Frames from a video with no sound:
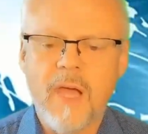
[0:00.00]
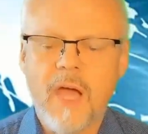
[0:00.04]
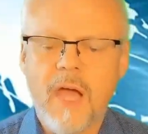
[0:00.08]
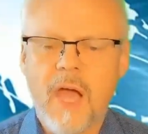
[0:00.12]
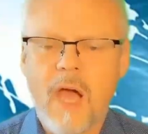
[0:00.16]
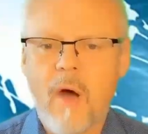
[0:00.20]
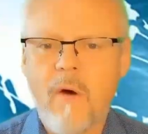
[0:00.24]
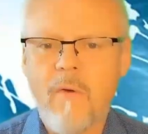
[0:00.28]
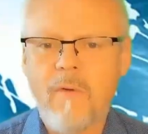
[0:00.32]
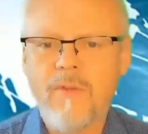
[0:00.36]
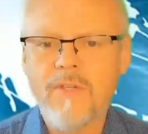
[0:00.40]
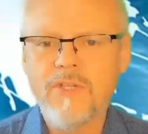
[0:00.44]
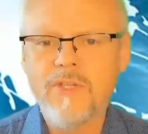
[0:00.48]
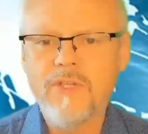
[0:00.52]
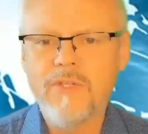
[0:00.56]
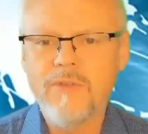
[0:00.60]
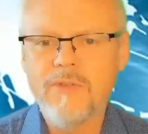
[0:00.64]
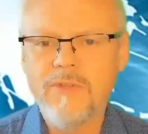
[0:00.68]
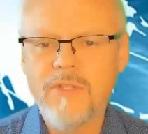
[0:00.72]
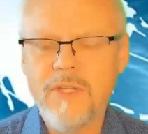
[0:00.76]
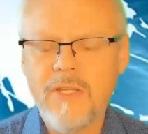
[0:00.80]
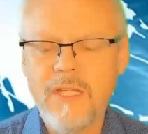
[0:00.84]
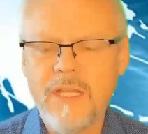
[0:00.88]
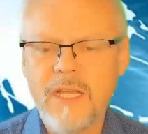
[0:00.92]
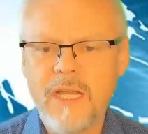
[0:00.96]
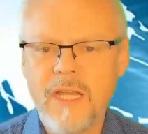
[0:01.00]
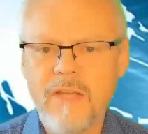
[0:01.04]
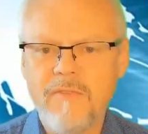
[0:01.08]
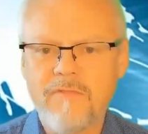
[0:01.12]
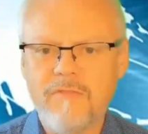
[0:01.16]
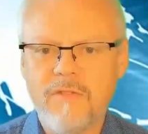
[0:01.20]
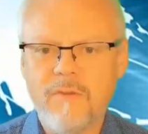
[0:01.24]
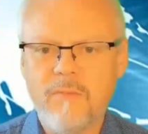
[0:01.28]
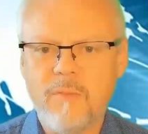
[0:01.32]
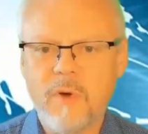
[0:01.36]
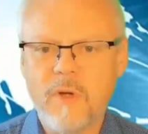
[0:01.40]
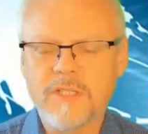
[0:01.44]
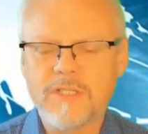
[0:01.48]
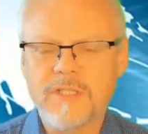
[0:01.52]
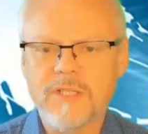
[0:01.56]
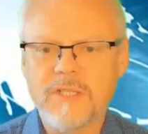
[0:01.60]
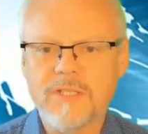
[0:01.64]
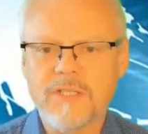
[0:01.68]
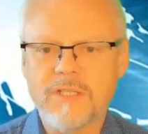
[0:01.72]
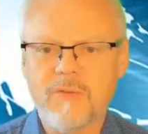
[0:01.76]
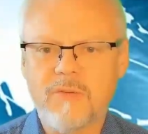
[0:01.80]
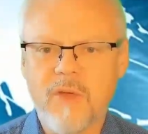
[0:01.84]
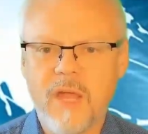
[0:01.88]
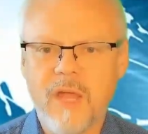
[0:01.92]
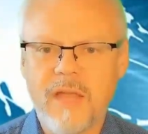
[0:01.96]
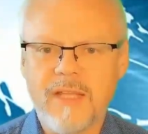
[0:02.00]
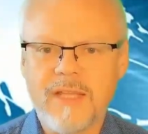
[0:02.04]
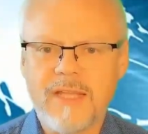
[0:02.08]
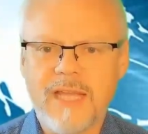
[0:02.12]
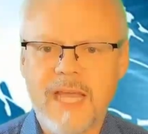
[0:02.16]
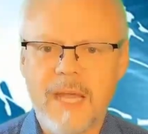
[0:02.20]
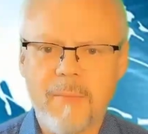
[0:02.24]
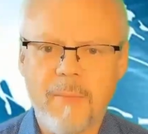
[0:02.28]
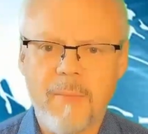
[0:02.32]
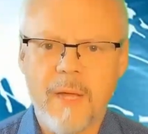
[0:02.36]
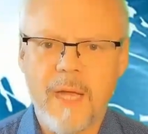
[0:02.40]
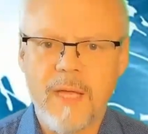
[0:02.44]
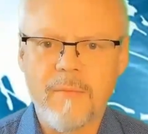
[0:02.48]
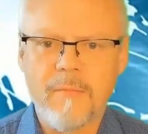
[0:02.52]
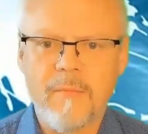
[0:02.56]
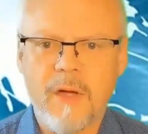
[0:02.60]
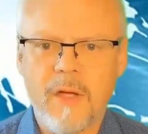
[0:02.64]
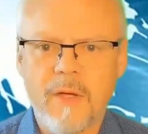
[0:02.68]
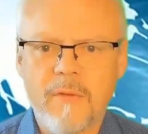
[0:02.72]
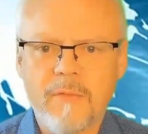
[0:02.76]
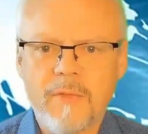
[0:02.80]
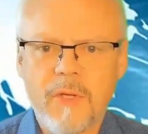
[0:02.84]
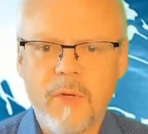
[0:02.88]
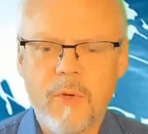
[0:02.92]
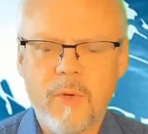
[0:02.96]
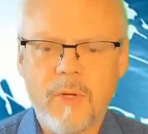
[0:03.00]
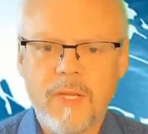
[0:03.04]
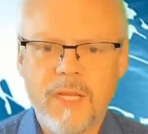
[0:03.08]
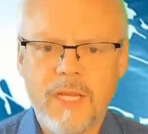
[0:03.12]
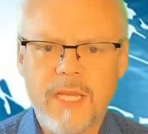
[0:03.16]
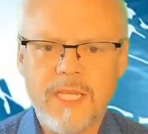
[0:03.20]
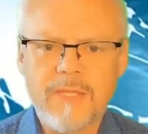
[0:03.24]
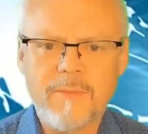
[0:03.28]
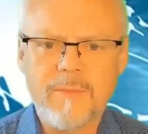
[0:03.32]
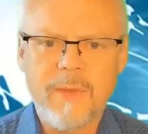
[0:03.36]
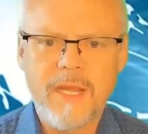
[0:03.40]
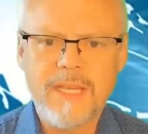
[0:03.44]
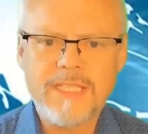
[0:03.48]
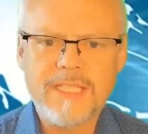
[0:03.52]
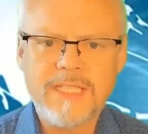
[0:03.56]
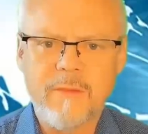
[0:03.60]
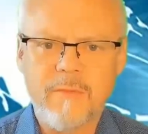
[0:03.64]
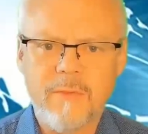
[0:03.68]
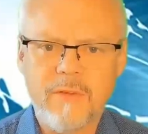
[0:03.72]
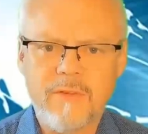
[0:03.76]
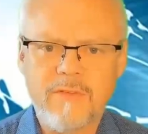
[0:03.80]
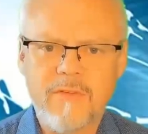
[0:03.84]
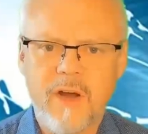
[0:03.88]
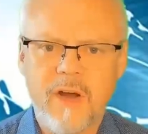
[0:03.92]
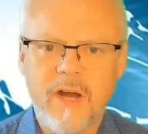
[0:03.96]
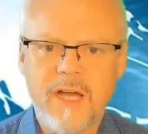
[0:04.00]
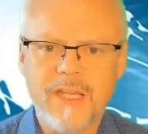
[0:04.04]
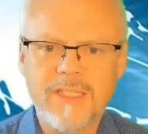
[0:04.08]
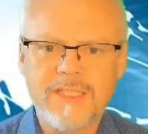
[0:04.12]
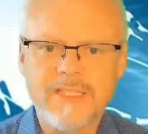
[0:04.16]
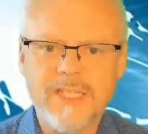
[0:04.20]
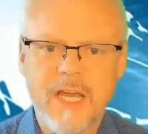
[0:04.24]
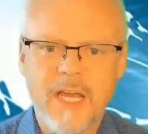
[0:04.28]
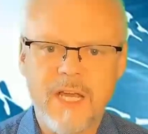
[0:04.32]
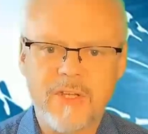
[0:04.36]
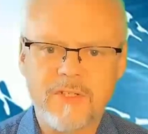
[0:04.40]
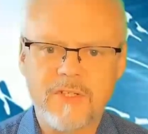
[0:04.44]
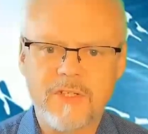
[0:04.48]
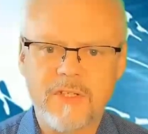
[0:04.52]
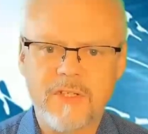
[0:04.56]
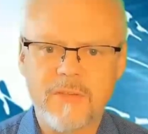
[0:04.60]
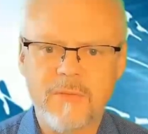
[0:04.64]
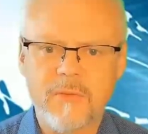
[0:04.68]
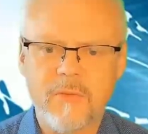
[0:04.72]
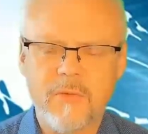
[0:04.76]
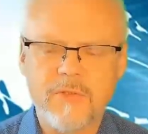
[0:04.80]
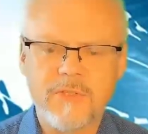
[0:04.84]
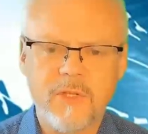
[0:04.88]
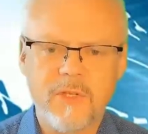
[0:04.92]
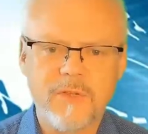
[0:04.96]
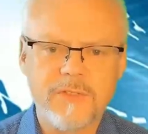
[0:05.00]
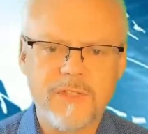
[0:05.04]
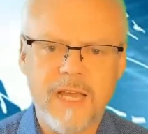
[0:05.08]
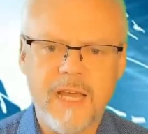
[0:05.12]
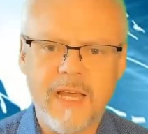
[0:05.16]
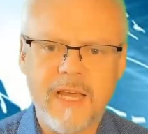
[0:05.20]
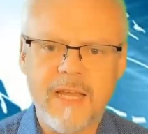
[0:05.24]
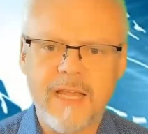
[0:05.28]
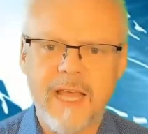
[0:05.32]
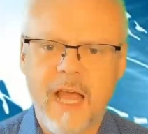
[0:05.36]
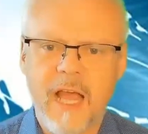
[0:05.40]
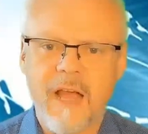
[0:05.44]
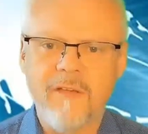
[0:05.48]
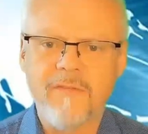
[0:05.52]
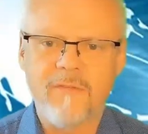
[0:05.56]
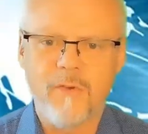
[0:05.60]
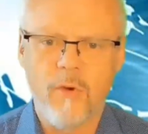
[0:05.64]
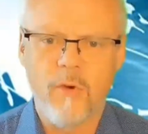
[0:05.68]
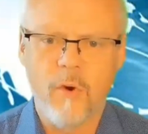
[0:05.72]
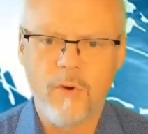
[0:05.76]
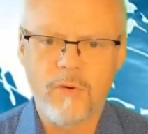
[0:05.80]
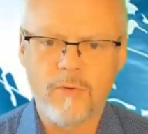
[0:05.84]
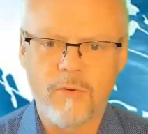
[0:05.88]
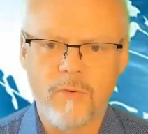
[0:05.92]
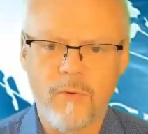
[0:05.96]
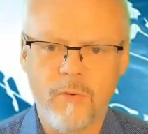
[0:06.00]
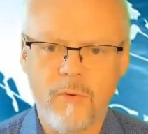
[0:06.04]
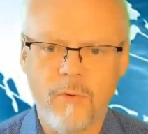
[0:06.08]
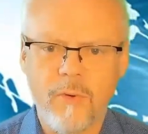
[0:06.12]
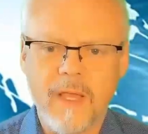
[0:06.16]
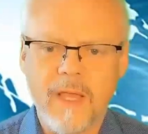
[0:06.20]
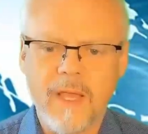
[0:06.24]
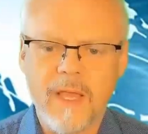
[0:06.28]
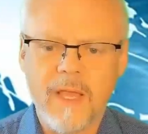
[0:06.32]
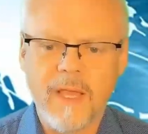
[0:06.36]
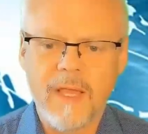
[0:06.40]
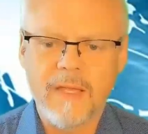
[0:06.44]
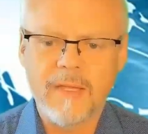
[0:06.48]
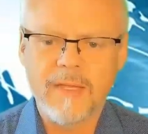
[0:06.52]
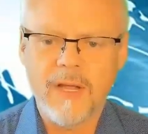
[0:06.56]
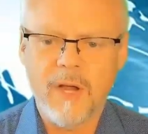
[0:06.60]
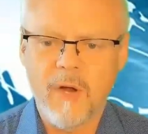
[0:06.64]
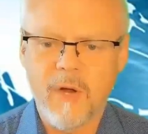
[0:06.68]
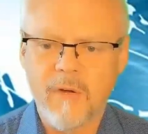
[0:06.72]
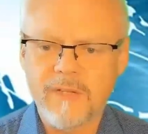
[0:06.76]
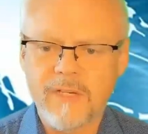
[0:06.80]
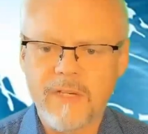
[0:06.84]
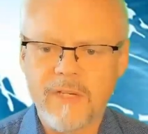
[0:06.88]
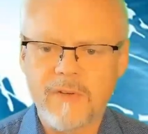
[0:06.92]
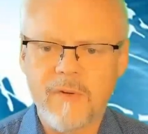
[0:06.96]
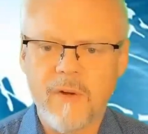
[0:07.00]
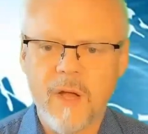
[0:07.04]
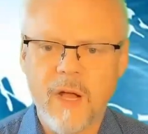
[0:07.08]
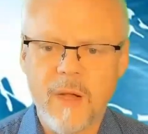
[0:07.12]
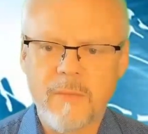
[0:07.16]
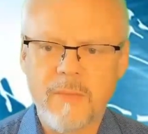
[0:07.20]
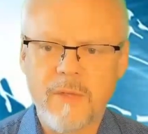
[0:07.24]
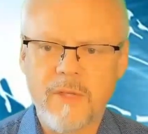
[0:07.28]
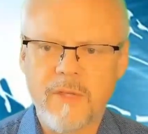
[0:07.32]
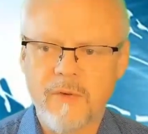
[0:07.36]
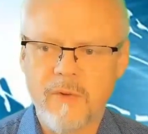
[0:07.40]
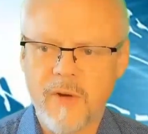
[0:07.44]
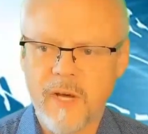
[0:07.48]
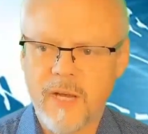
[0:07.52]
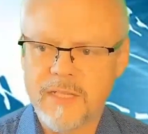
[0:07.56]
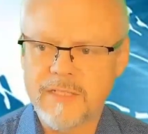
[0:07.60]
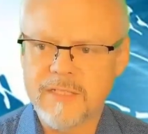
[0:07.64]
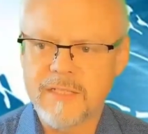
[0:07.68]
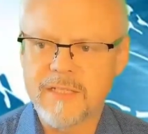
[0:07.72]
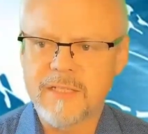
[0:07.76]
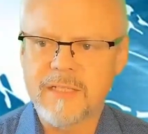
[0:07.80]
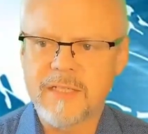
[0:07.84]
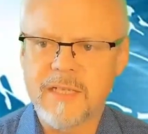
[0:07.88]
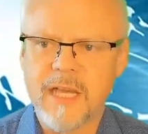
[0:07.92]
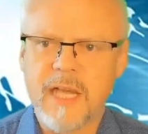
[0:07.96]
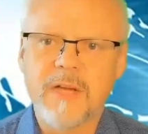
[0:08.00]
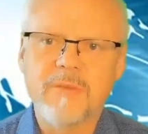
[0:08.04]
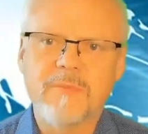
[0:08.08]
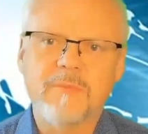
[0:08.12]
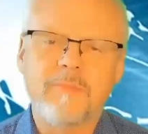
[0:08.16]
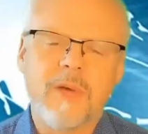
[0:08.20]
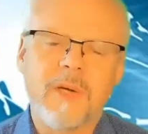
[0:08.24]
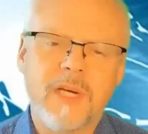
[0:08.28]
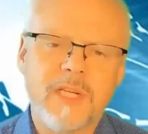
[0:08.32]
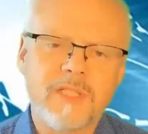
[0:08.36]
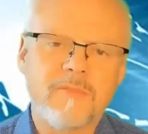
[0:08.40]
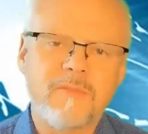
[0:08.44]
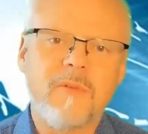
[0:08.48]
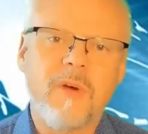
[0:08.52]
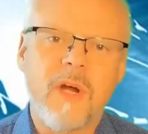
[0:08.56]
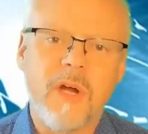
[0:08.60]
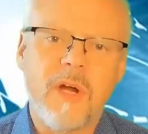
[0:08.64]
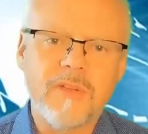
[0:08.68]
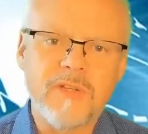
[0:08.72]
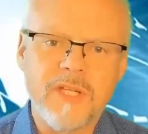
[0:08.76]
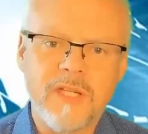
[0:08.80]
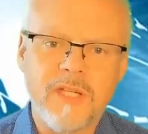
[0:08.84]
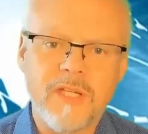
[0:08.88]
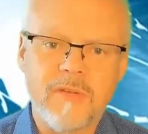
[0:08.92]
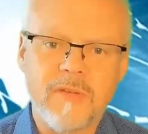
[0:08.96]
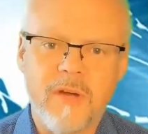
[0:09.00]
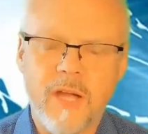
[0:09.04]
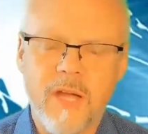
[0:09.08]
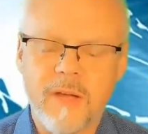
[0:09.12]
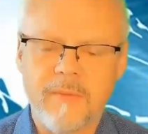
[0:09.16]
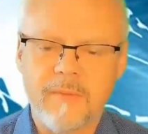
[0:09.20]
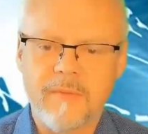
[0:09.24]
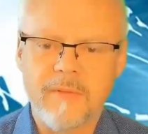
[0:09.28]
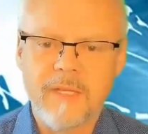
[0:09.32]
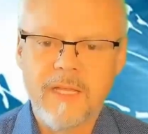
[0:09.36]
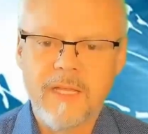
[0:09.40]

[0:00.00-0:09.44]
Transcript: However, due to the need for the president to re-enter campaign mode, we can expect some divided attention, resulting in a lack of follow-through. Narcotic crime in the United States remains a priority crime.